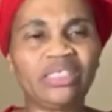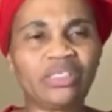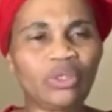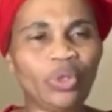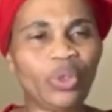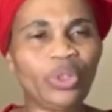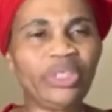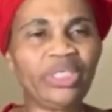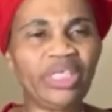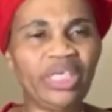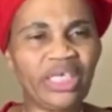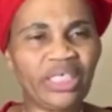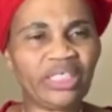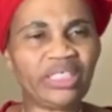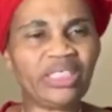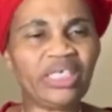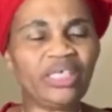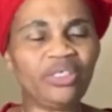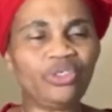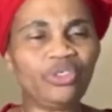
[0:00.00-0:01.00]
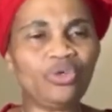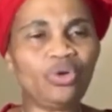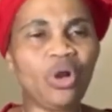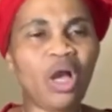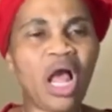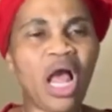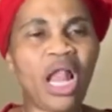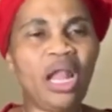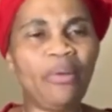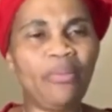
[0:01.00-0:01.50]
connected to
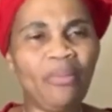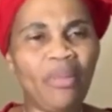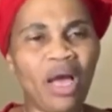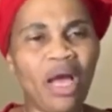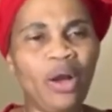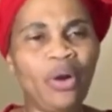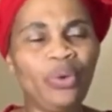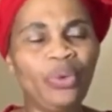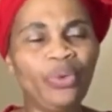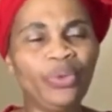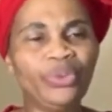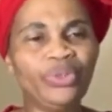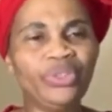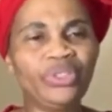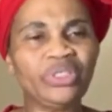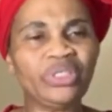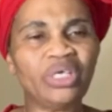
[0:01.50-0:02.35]
Ahmaud